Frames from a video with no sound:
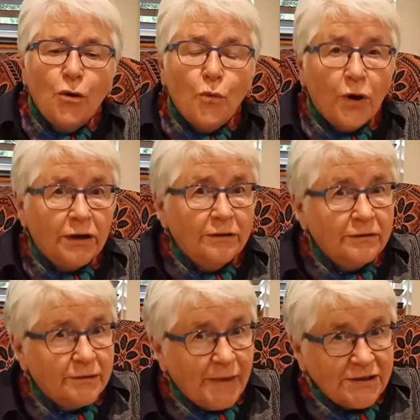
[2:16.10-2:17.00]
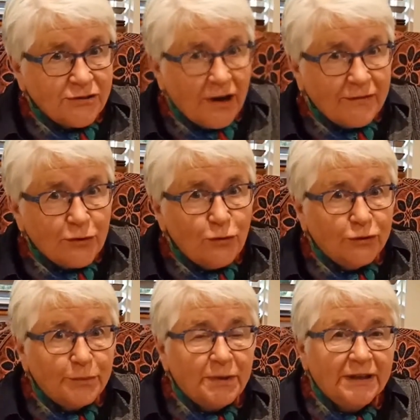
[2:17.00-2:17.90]
Well, the bus driver called
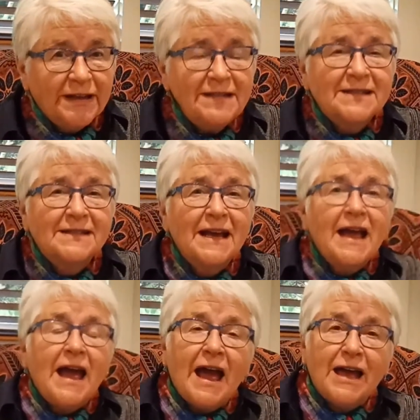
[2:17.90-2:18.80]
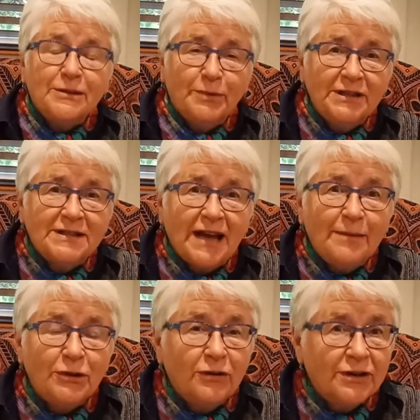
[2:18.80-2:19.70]
the police and the police
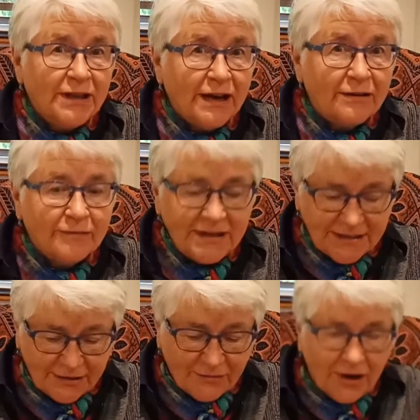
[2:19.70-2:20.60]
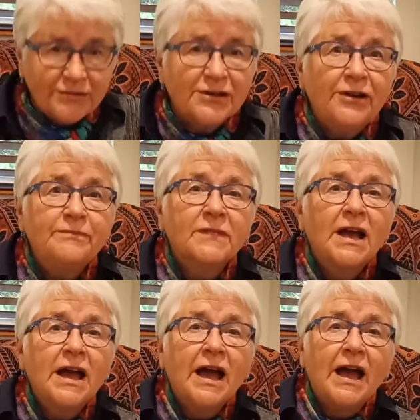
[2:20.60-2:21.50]
came along and they arrested Rosa.
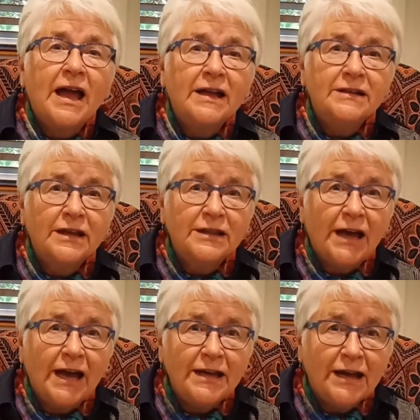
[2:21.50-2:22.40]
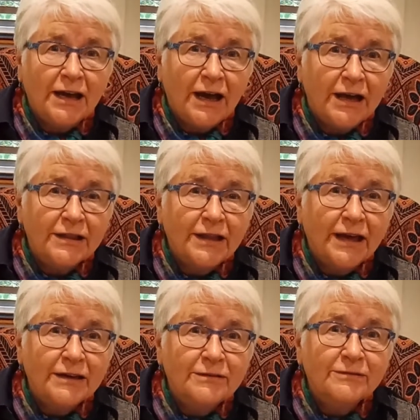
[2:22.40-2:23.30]
And they
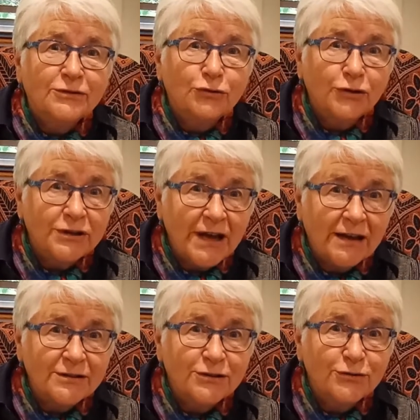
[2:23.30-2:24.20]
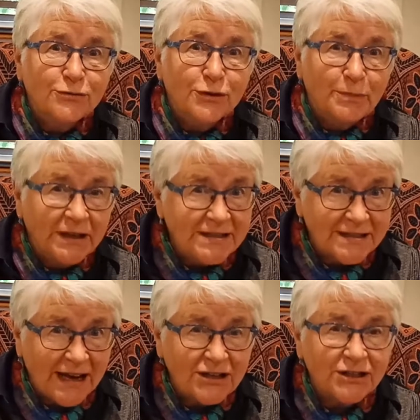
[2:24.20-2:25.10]
took her down to the police
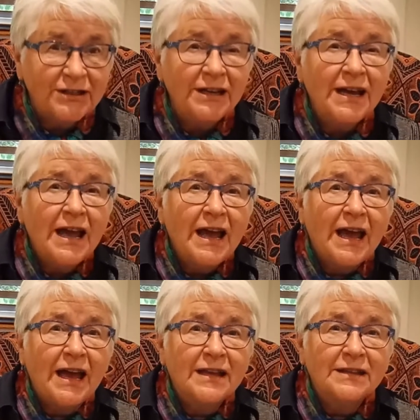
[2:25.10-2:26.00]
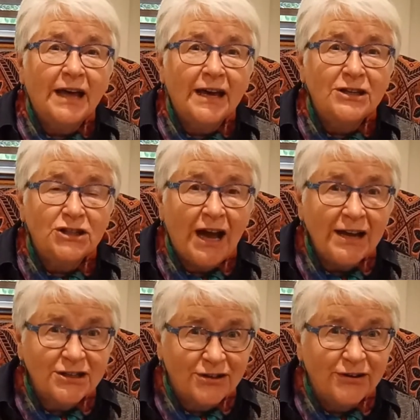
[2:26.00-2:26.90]
station and they
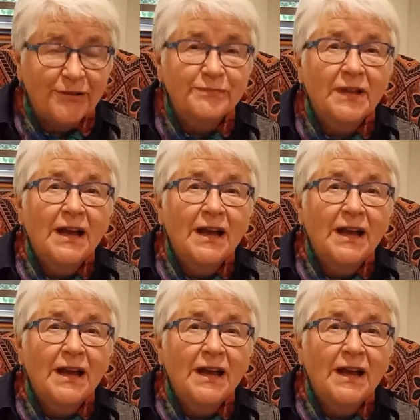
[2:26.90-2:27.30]
charged her.